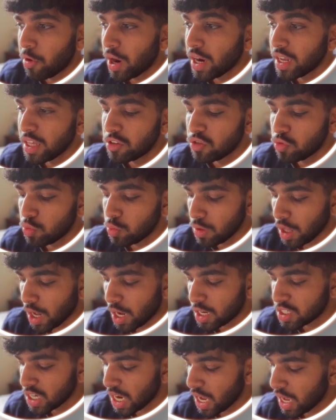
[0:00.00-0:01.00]
ready to
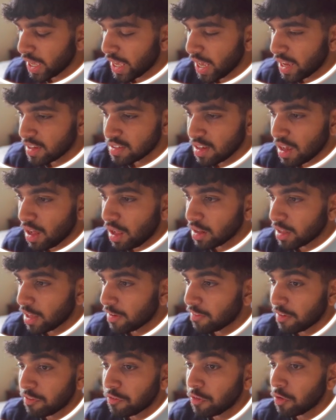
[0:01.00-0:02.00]
launch, I guess
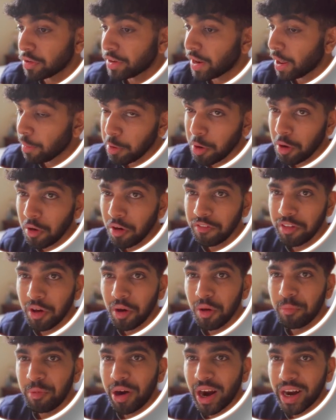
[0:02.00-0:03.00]
I'll give a full demo of
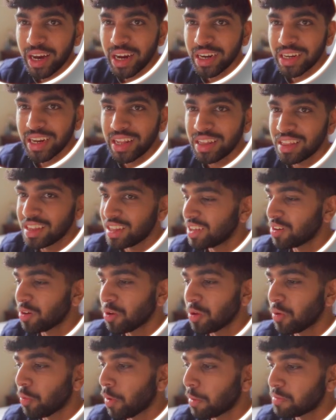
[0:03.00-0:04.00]
the whole product and
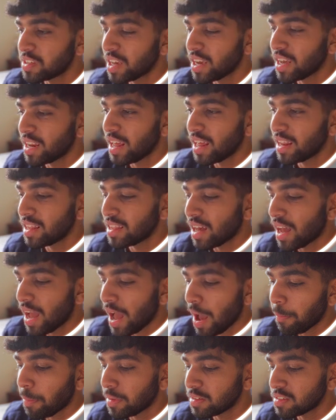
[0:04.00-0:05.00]
the whole website and
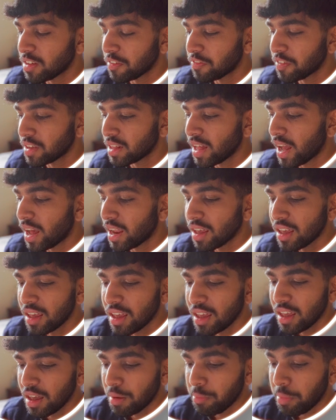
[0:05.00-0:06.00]
the app and stuff like
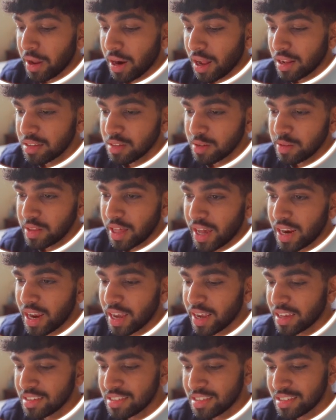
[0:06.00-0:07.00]
that. But until
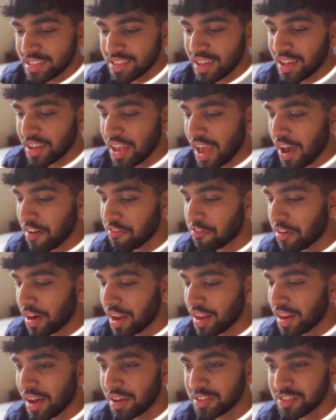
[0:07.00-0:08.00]
then, I guess this is all you have
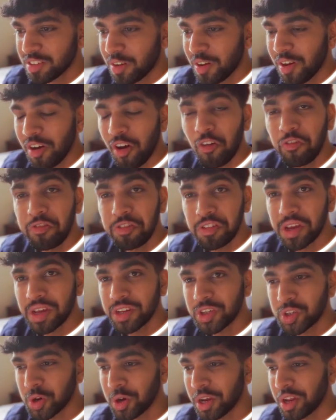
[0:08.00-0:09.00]
for right now. So
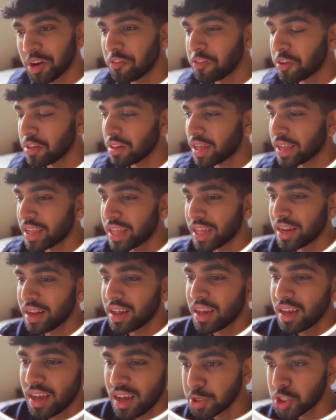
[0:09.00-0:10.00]
hopefully you enjoy it, hopefully you like
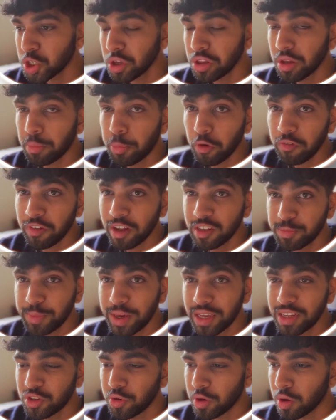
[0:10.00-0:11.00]
it. Let me show you the
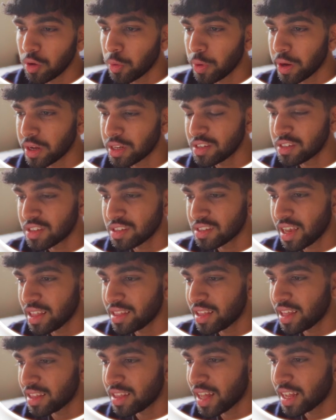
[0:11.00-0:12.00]
profiles page real quick, just because
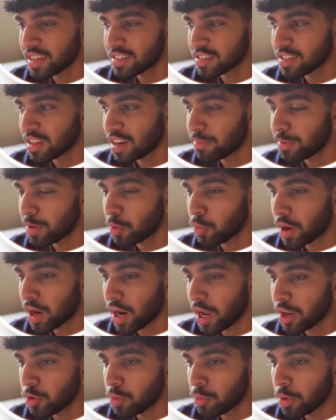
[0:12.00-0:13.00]
I think that's gonna be
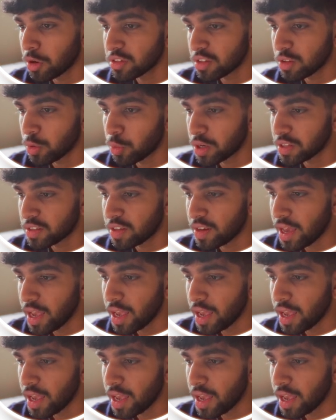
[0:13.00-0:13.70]
where I do most of the work